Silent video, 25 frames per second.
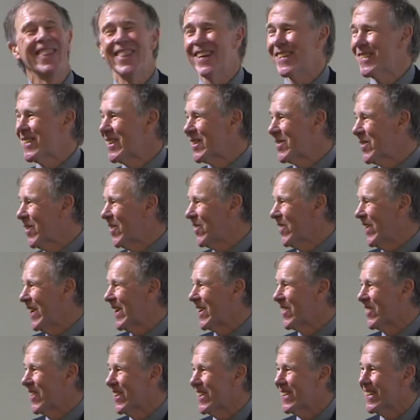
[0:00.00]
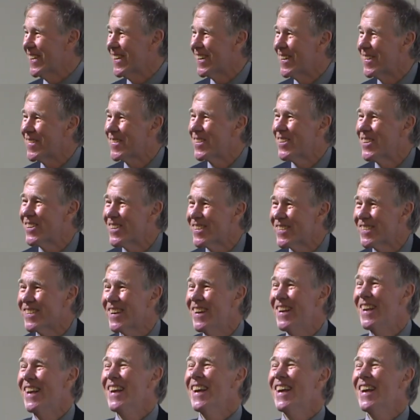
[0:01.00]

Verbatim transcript: and this is for Peter Brukner, of course.